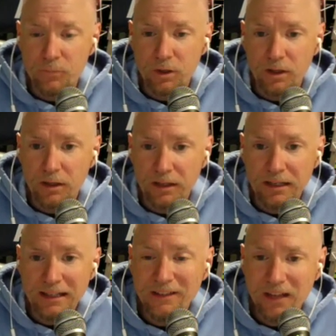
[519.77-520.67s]
an
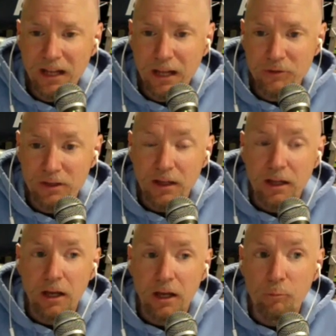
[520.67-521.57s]
easy option.
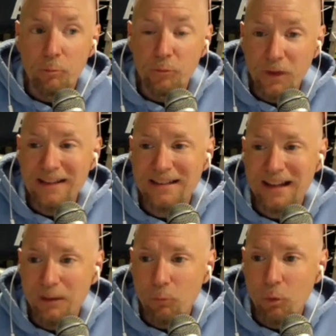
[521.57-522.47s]
In fact,
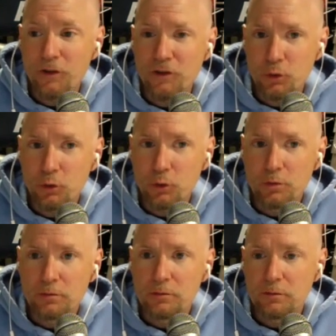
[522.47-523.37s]
I want to
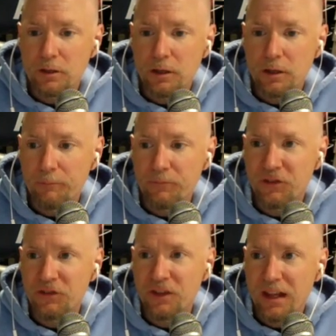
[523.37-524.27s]

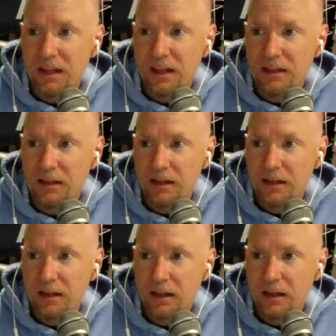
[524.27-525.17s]
say
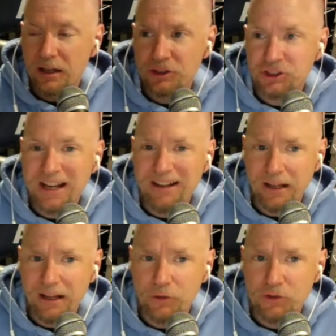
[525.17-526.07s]
a shout
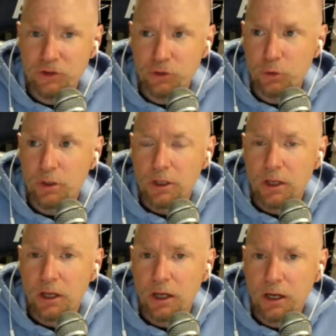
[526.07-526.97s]
out to
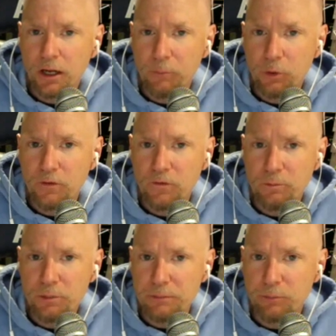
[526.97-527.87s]
a couple of
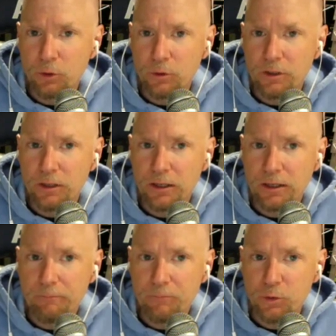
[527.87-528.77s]
the people
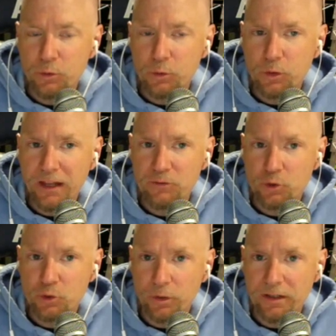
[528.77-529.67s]
who have
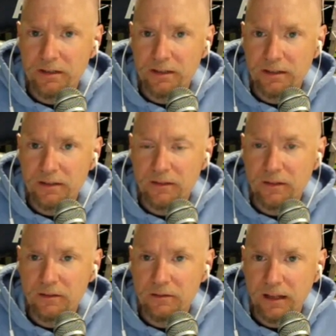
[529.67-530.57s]
joined in
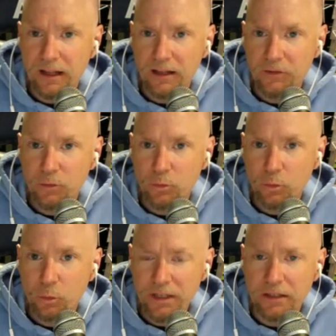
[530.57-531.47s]
the last
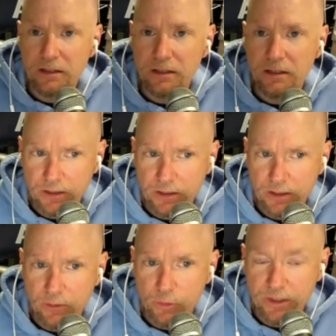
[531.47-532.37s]
week.
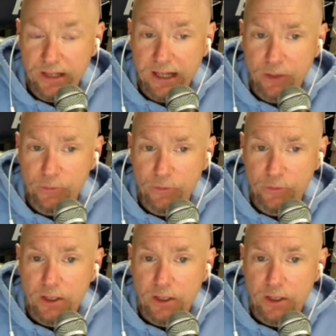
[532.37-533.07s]
We have